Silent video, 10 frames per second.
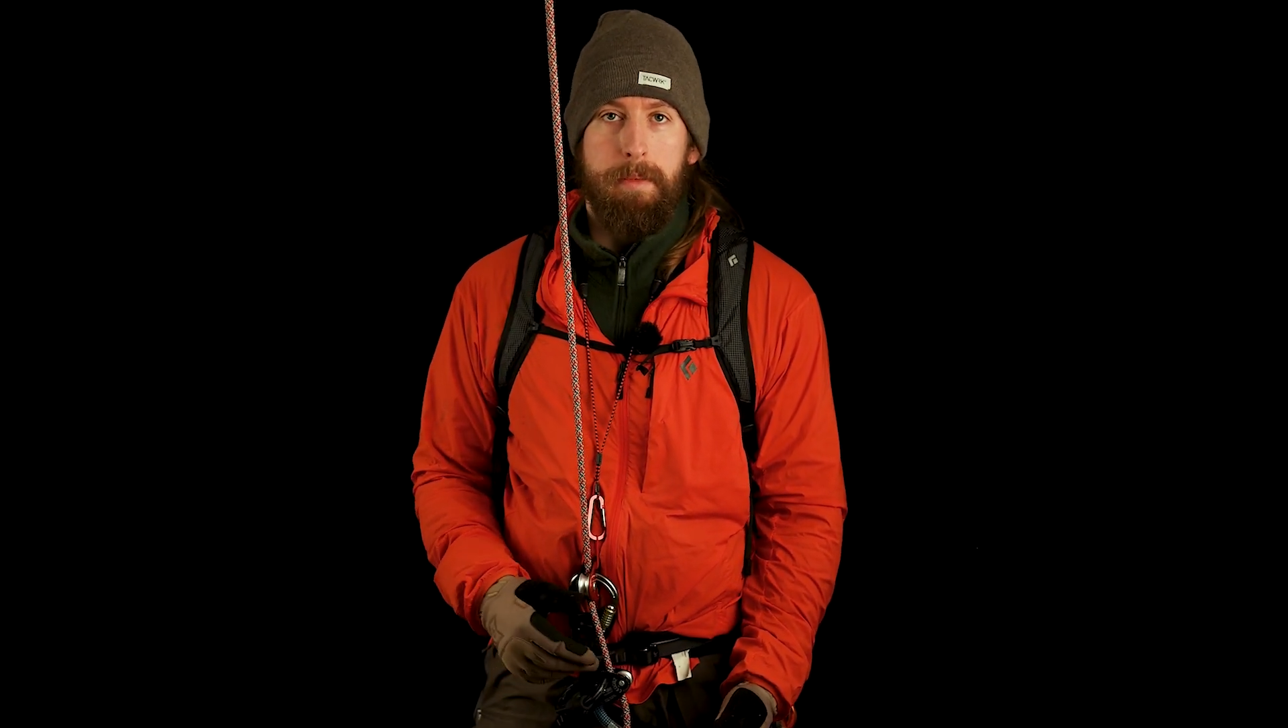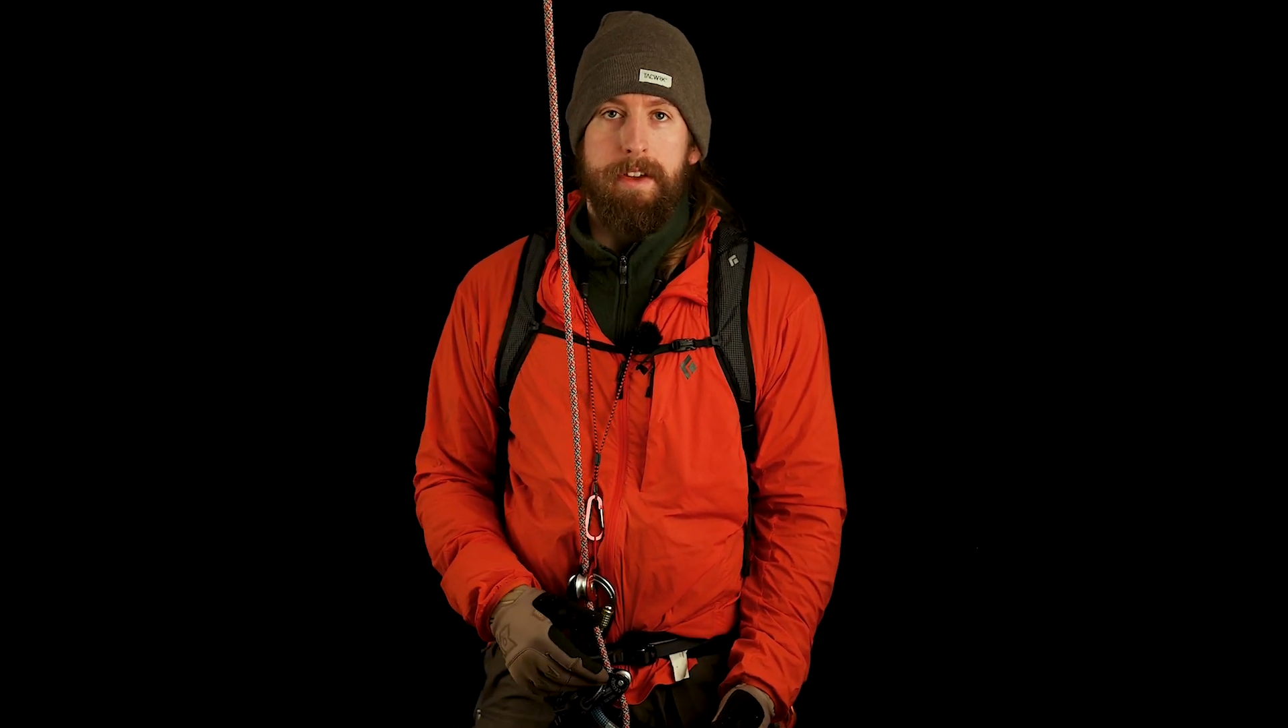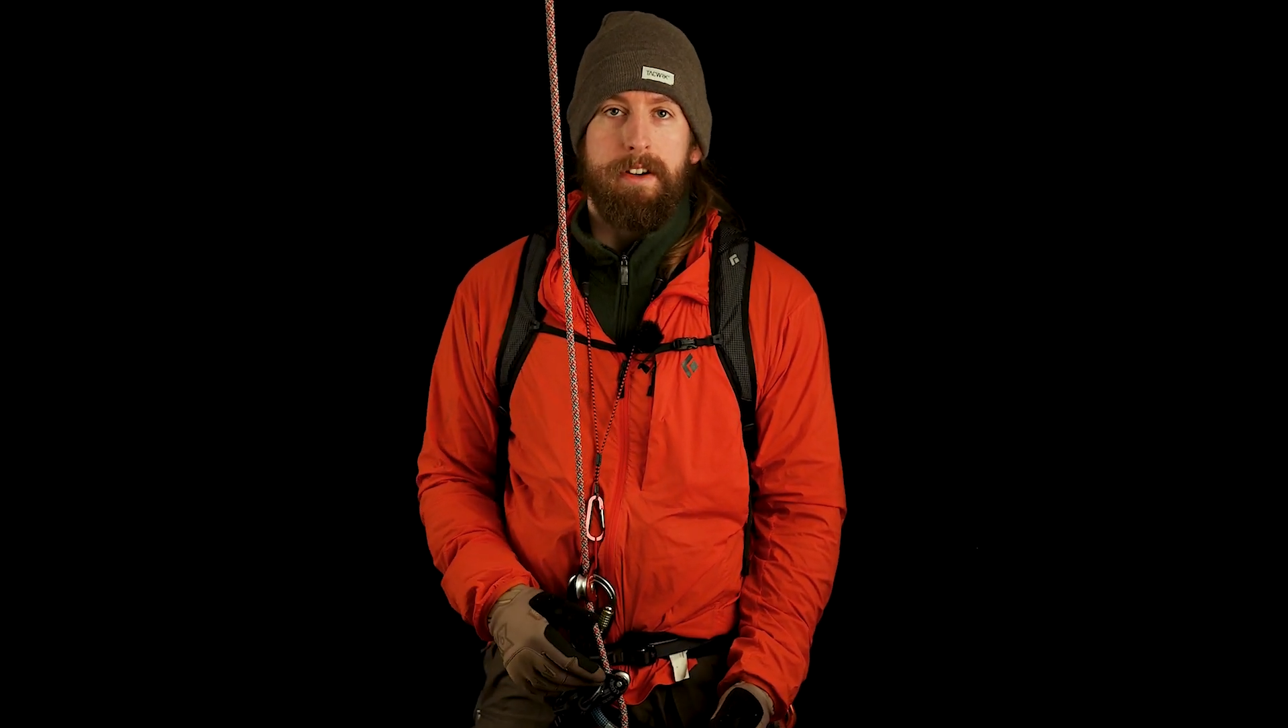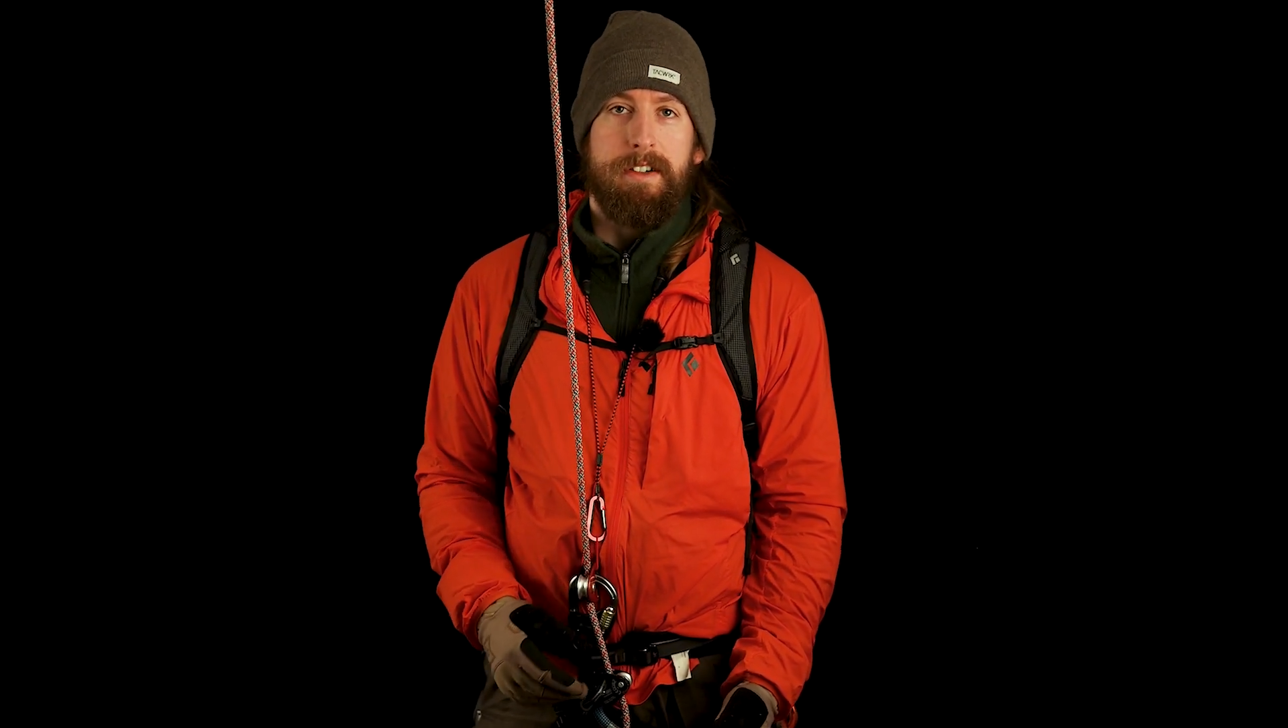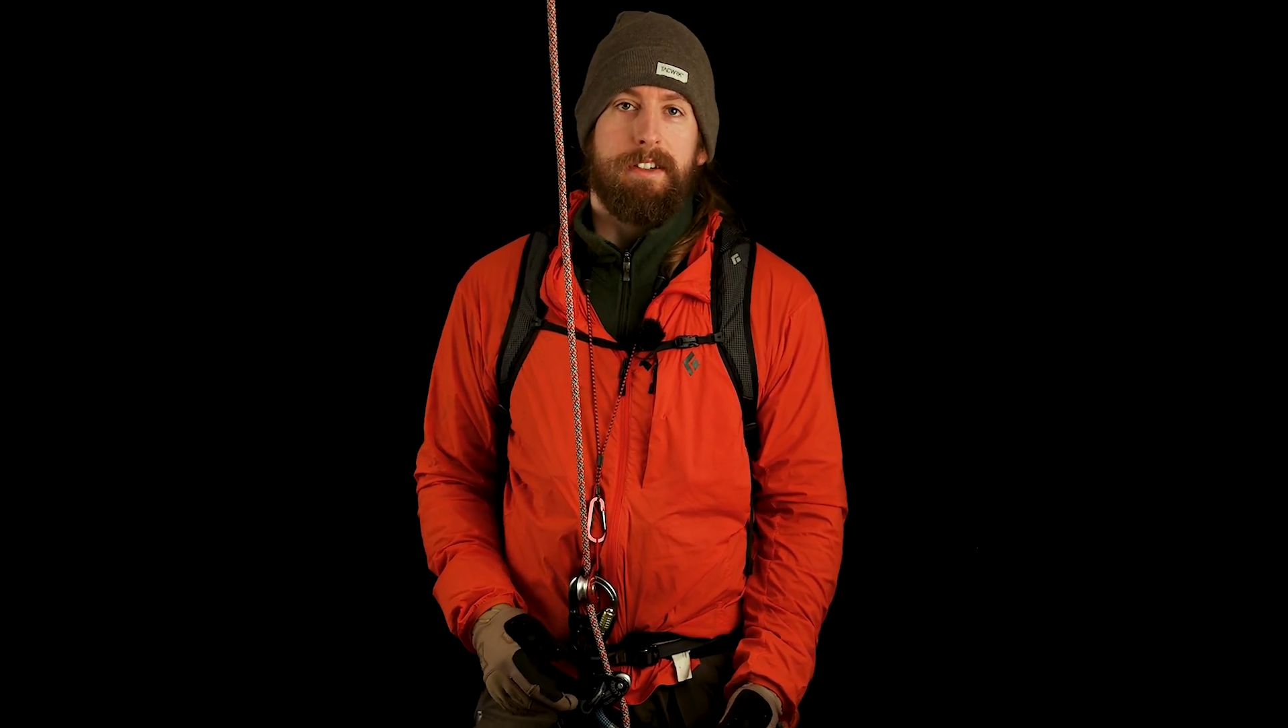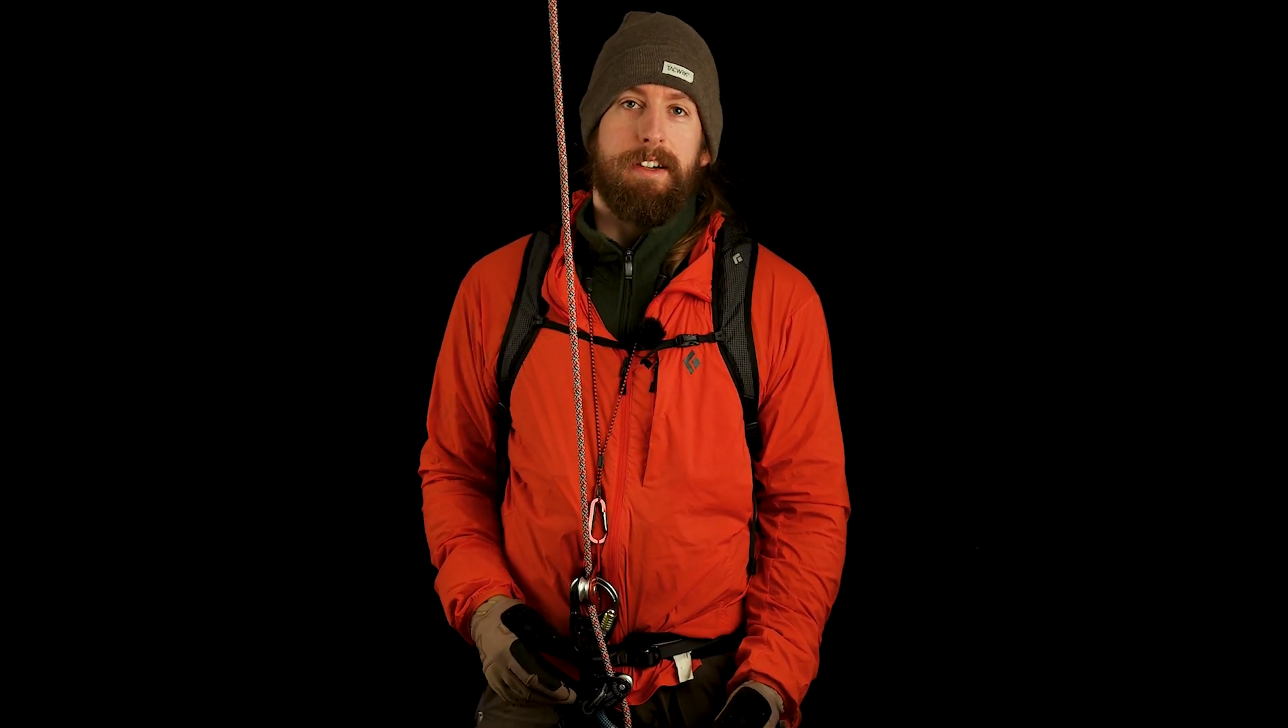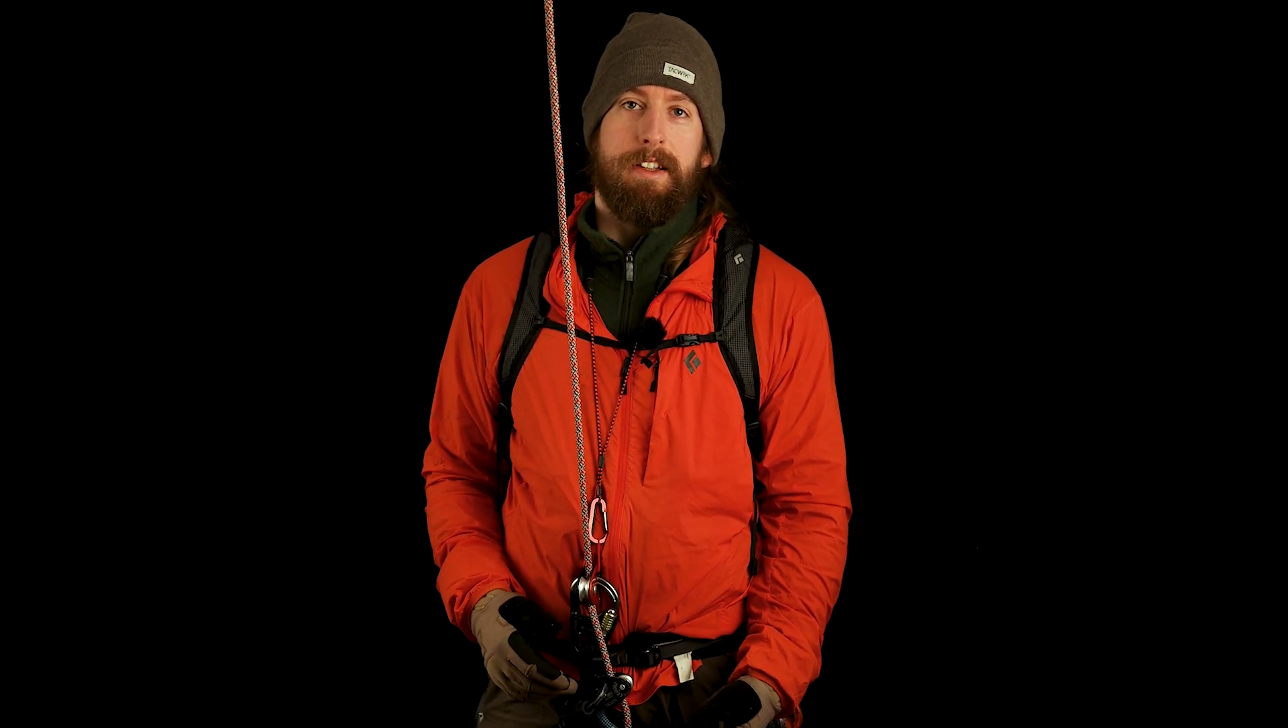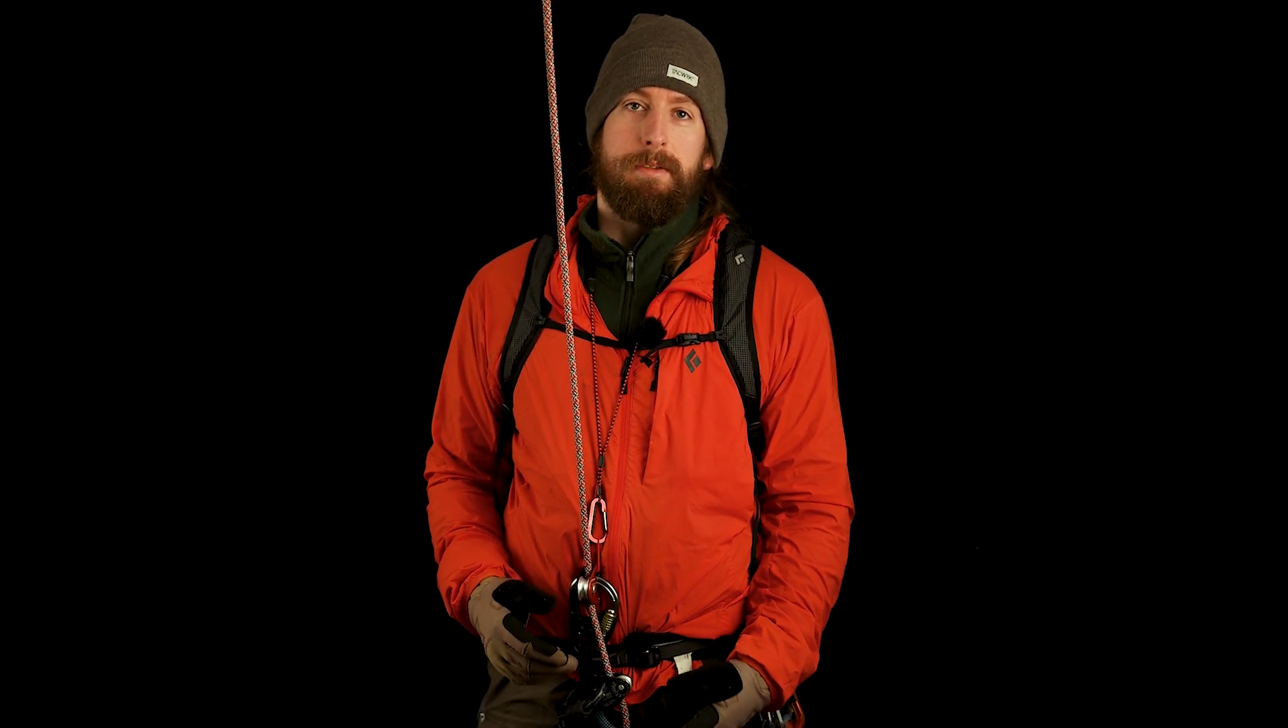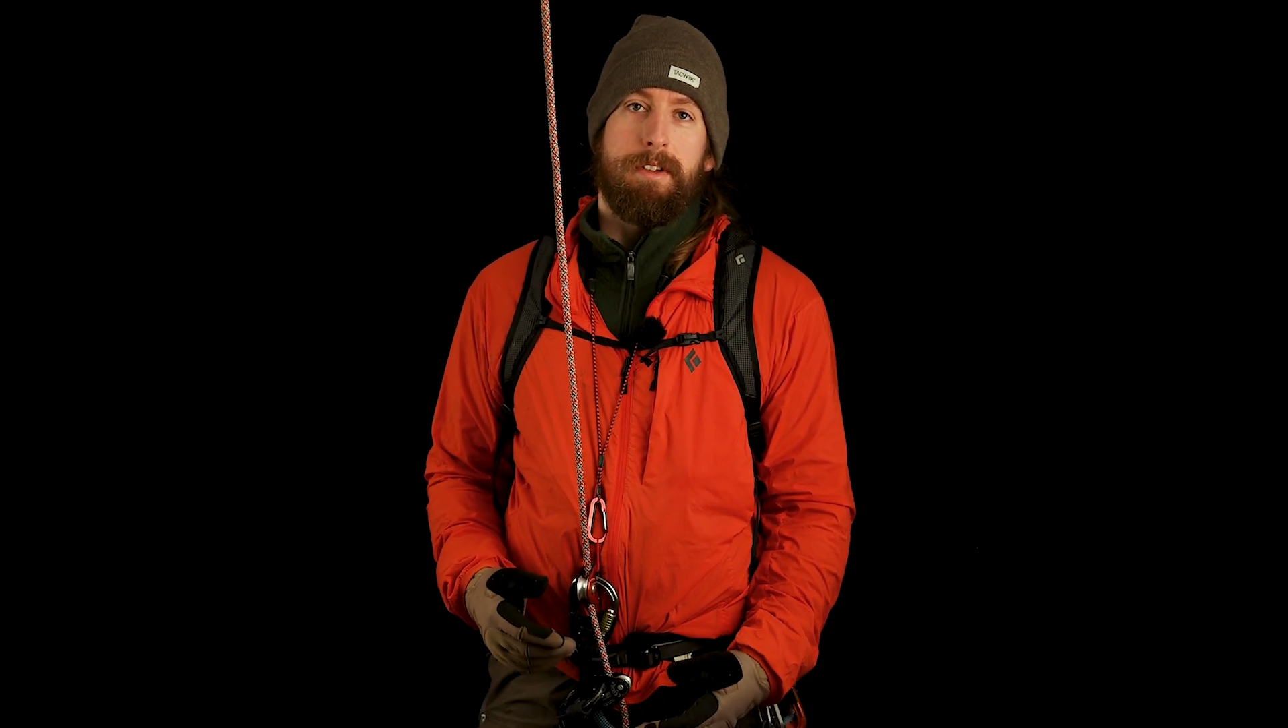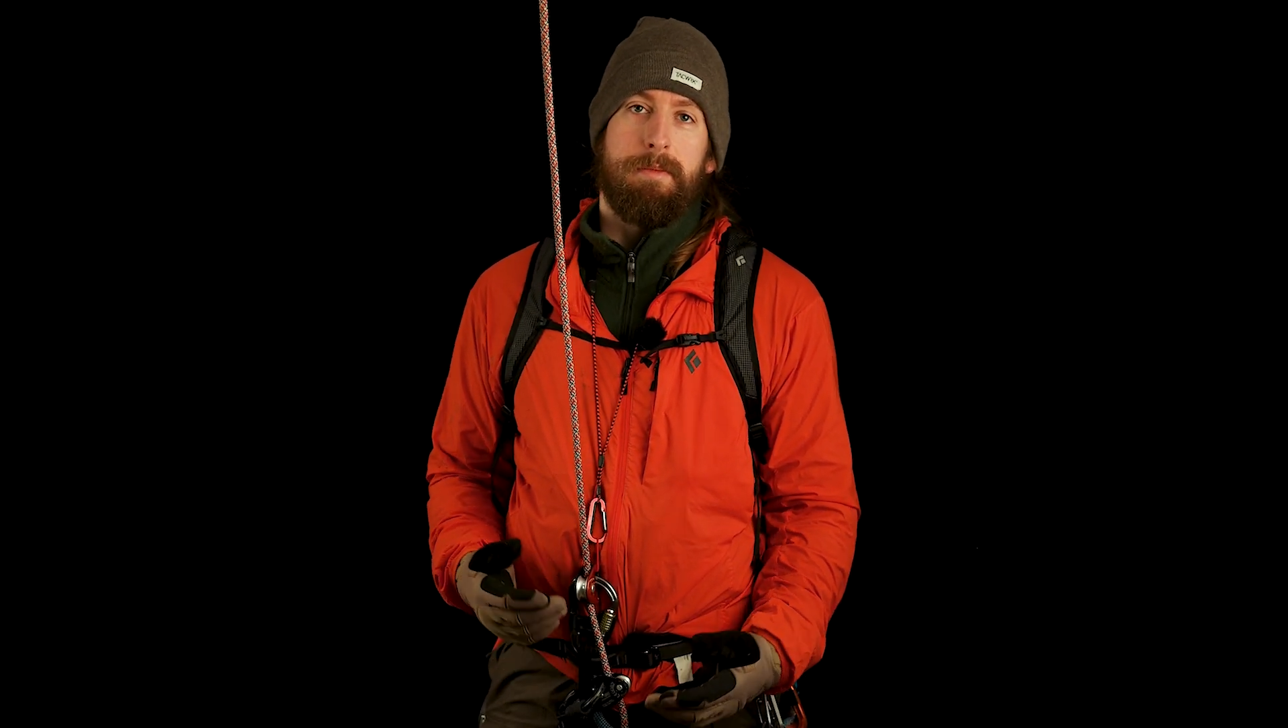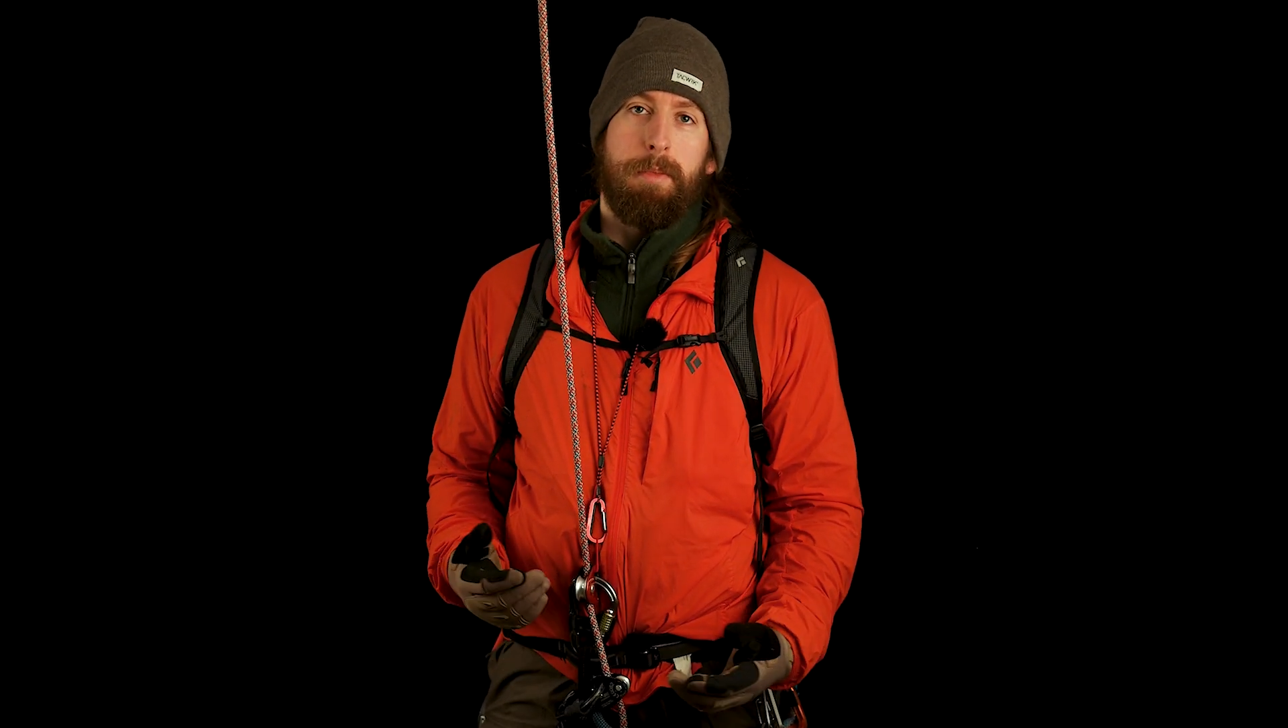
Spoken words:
there and